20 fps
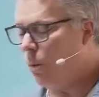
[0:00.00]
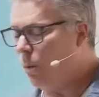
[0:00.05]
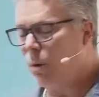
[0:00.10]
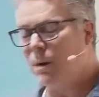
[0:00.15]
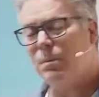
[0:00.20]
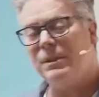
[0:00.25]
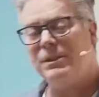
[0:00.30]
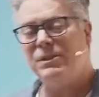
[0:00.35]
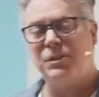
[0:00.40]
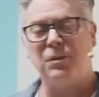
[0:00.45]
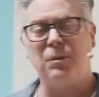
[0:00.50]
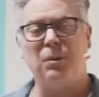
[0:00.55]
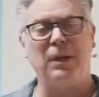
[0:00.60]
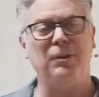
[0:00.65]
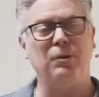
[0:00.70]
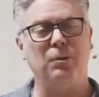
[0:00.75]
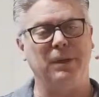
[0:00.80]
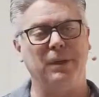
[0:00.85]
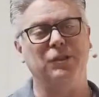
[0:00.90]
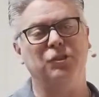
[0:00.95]
What are we
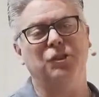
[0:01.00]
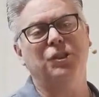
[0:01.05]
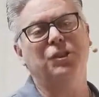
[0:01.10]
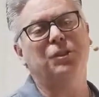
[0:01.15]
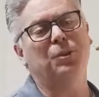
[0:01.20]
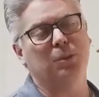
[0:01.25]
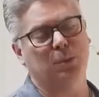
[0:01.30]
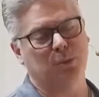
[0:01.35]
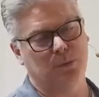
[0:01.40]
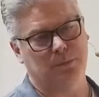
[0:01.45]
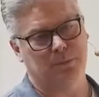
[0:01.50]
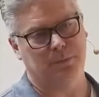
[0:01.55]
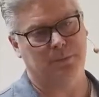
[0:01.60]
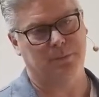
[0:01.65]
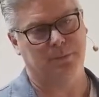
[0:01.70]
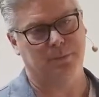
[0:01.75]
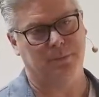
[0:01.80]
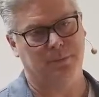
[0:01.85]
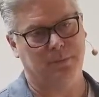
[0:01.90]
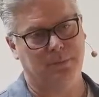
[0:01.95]
surrendering to?
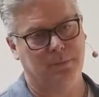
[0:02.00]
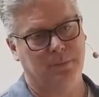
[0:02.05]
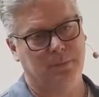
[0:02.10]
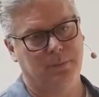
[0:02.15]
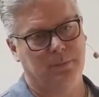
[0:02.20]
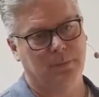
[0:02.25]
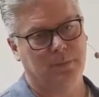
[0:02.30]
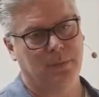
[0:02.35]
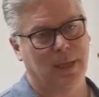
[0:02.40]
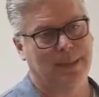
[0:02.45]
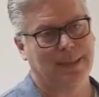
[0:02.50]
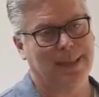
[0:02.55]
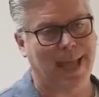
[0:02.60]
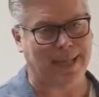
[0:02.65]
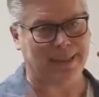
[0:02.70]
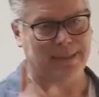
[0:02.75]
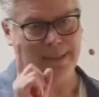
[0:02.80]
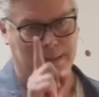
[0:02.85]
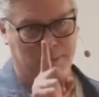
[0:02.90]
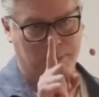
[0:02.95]

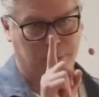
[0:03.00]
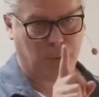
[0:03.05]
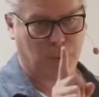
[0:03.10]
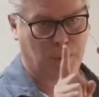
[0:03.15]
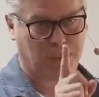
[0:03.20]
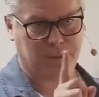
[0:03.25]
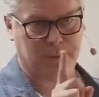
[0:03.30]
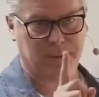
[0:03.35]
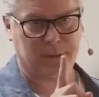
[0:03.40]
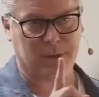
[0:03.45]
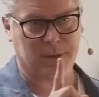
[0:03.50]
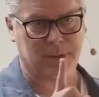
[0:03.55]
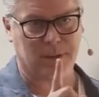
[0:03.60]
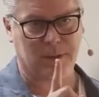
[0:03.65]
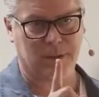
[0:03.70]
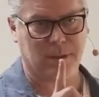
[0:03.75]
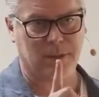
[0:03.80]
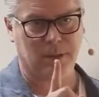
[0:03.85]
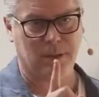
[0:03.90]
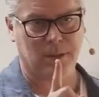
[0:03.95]
That's important.
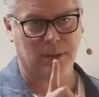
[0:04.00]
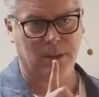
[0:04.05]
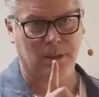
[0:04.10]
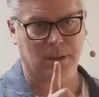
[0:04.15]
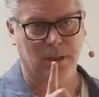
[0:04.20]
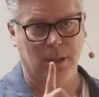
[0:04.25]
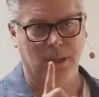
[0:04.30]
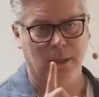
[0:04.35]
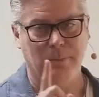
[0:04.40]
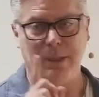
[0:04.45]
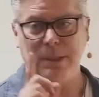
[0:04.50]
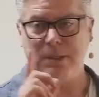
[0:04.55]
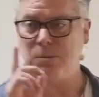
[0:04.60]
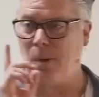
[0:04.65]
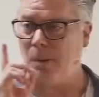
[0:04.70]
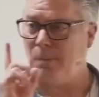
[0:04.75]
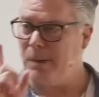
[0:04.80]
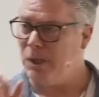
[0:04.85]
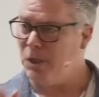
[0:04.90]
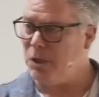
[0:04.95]

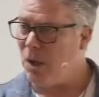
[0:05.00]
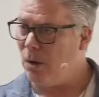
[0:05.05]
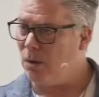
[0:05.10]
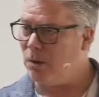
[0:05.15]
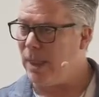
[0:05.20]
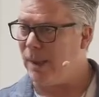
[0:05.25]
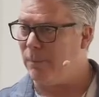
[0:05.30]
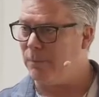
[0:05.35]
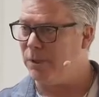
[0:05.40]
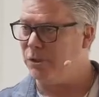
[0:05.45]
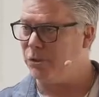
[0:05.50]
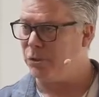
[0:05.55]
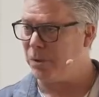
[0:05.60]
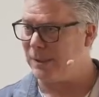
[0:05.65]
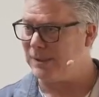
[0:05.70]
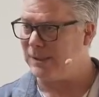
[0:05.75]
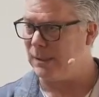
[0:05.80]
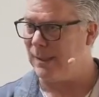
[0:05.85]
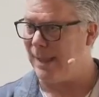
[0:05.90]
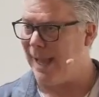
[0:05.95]
Because when we know that and we
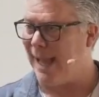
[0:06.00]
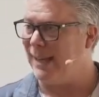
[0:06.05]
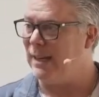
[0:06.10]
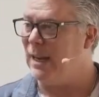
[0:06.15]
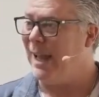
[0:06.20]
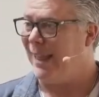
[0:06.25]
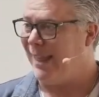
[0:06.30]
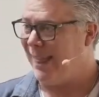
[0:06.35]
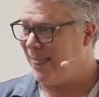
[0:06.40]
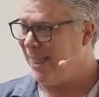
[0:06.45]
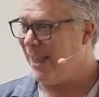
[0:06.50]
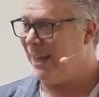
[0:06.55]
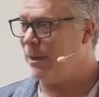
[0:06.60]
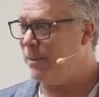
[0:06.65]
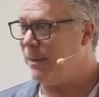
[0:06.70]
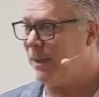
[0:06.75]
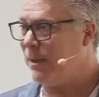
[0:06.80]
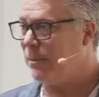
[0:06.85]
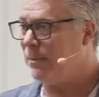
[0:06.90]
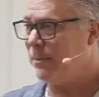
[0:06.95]
trust that,
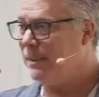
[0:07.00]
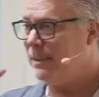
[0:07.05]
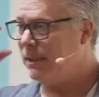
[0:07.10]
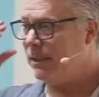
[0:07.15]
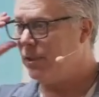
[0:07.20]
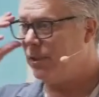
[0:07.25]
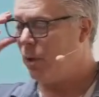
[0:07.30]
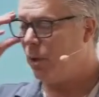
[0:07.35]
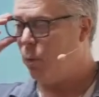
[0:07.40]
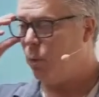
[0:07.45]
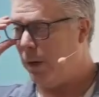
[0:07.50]
then it becomes easier.